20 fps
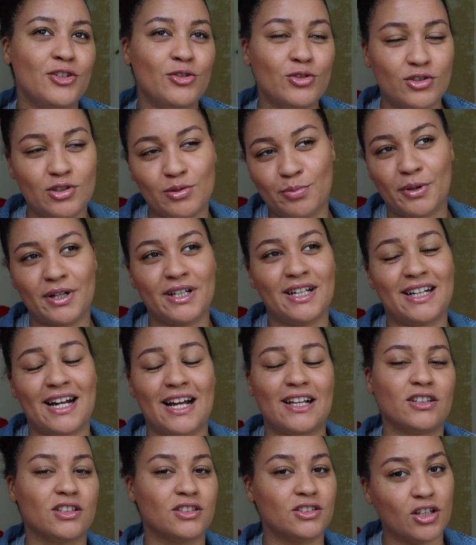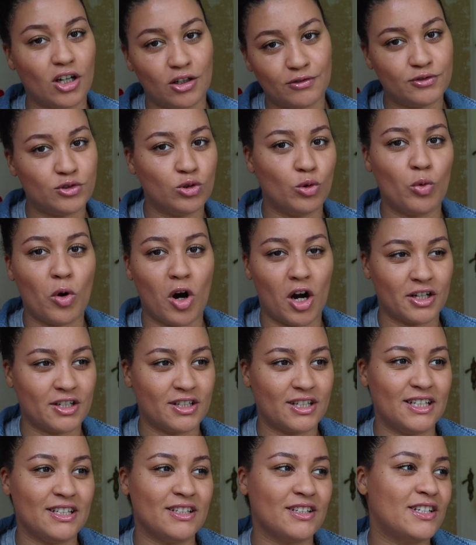YouTuber that I love to
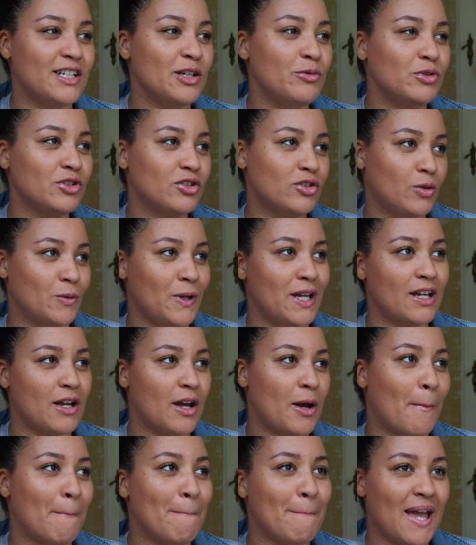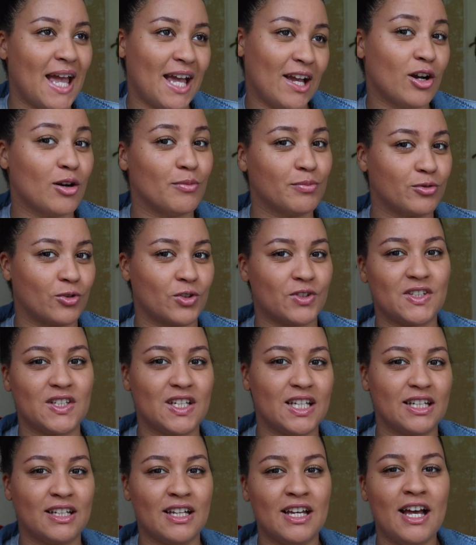watch and she was doing a makeup
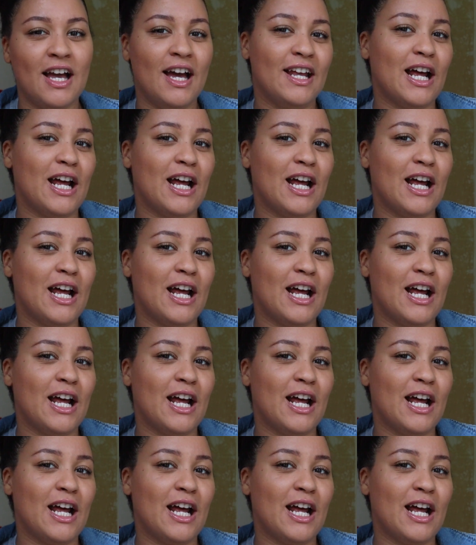routine.